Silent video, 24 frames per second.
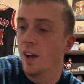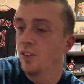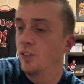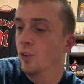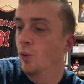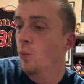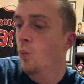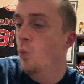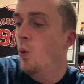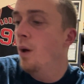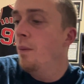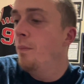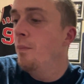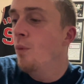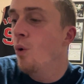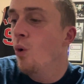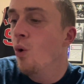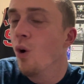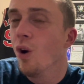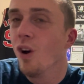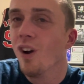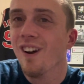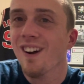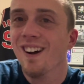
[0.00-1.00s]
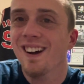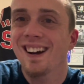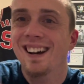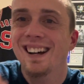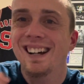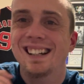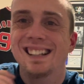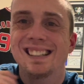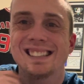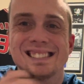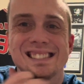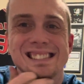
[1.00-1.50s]
So one more.
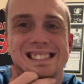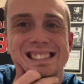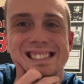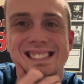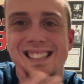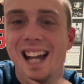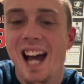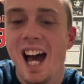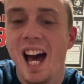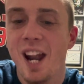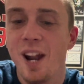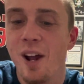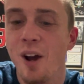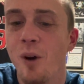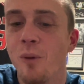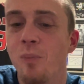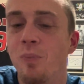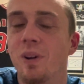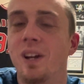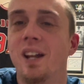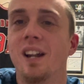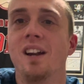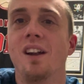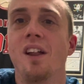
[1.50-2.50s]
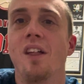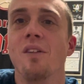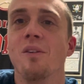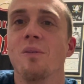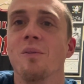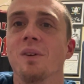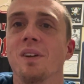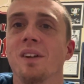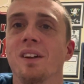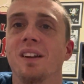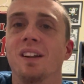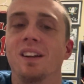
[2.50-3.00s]
God, I hope we get another
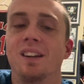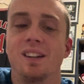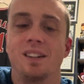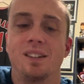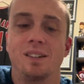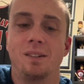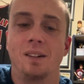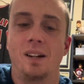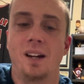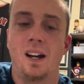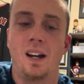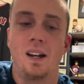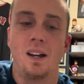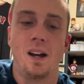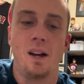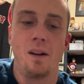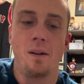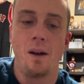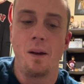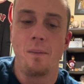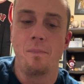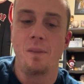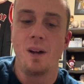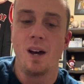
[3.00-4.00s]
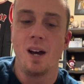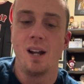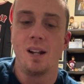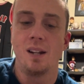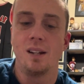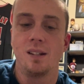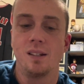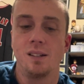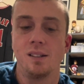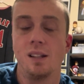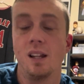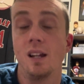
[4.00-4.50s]
one. I, am not
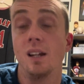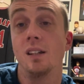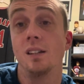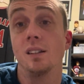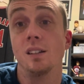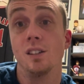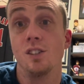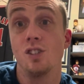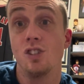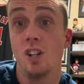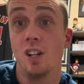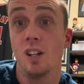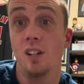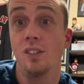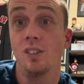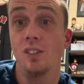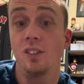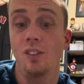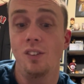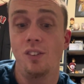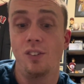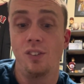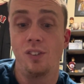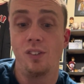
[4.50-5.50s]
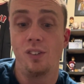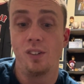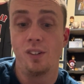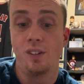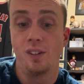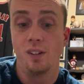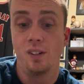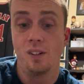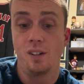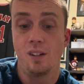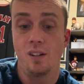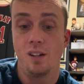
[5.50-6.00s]
liking the chances
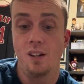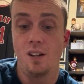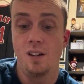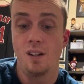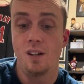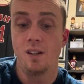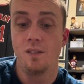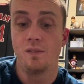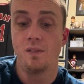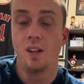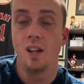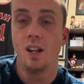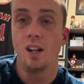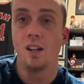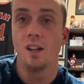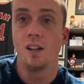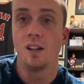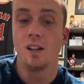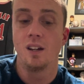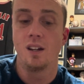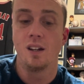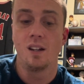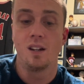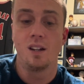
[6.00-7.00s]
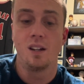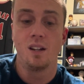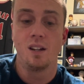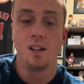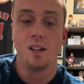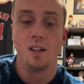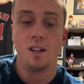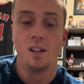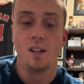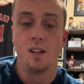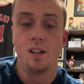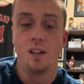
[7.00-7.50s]
uh, of getting uh,
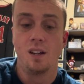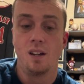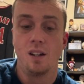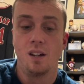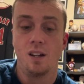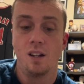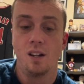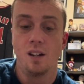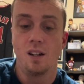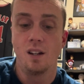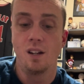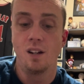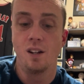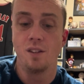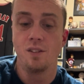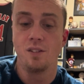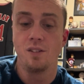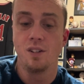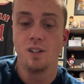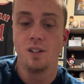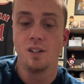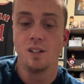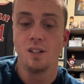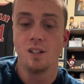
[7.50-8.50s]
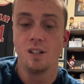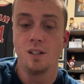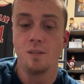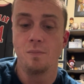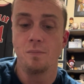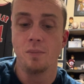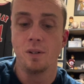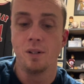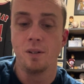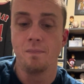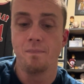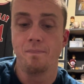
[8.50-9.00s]
another young gun,
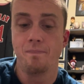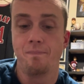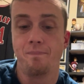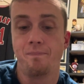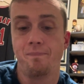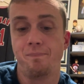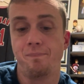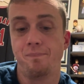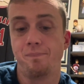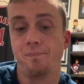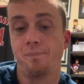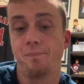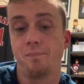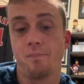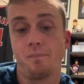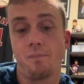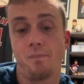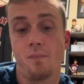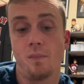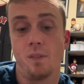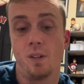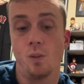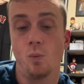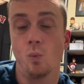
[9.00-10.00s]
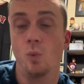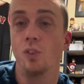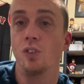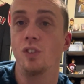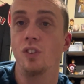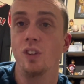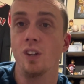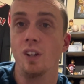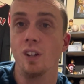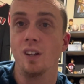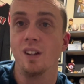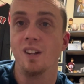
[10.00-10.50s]
but we'll
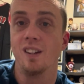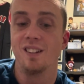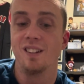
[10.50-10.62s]
see.